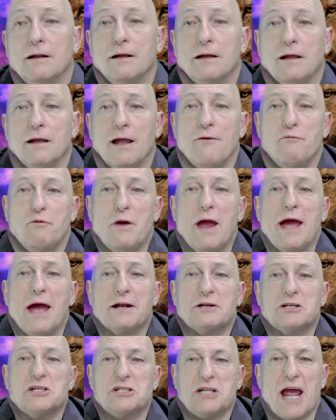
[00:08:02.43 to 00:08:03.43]
if we
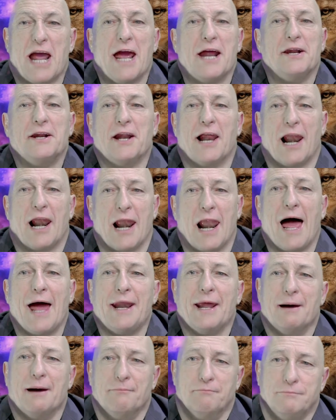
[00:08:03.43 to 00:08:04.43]
had to stand in a
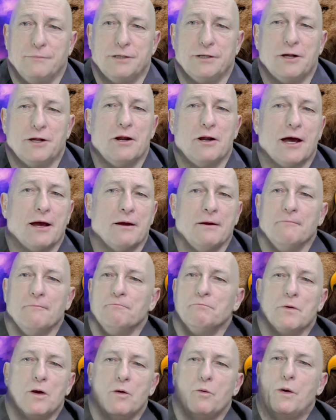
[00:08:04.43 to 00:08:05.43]
lineup, you know, like
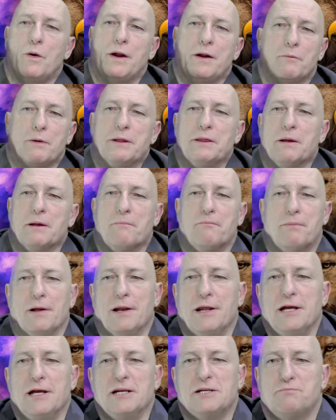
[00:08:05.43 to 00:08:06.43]
when, when the
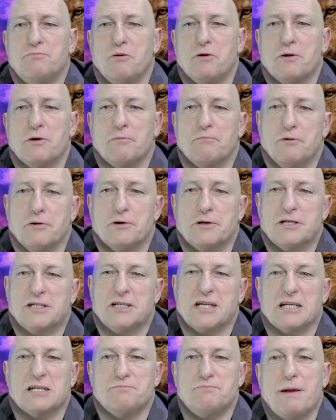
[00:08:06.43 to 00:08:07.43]
police put, put
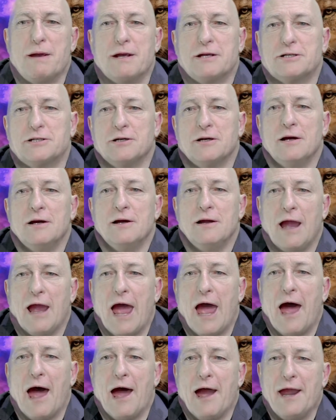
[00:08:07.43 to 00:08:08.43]
suspects
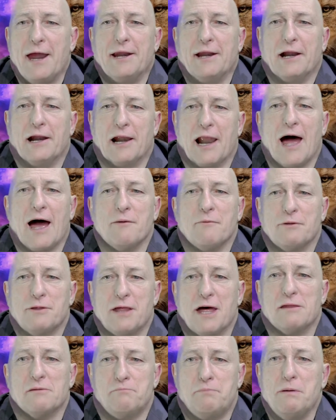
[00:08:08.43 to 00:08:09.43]
uh, in a line with
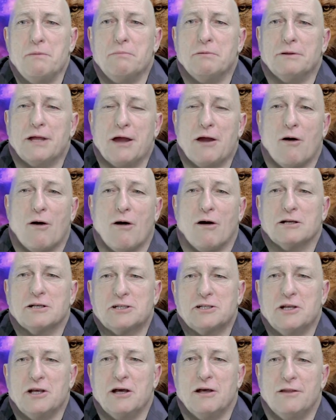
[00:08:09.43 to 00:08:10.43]
other people and they
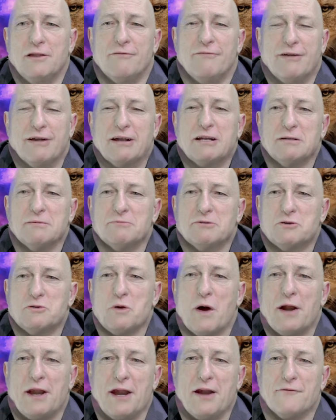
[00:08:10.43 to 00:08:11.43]
asked the, the victims to
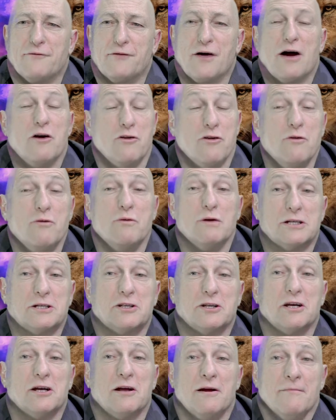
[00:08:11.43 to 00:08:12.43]
identify who was
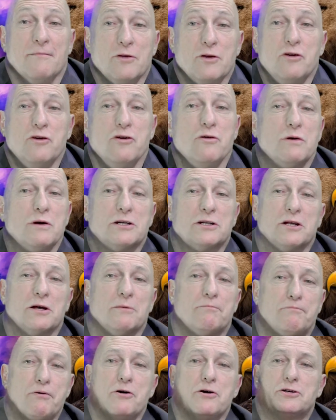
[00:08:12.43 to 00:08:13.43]
the, who was the
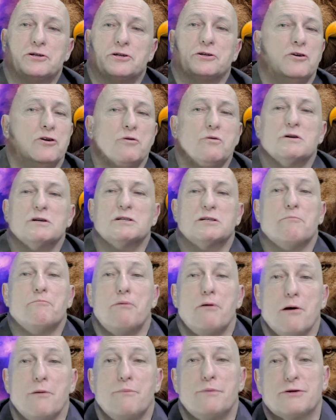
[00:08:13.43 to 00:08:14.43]
person, who was the
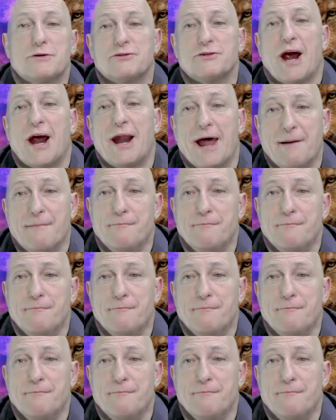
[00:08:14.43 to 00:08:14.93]
perpetrator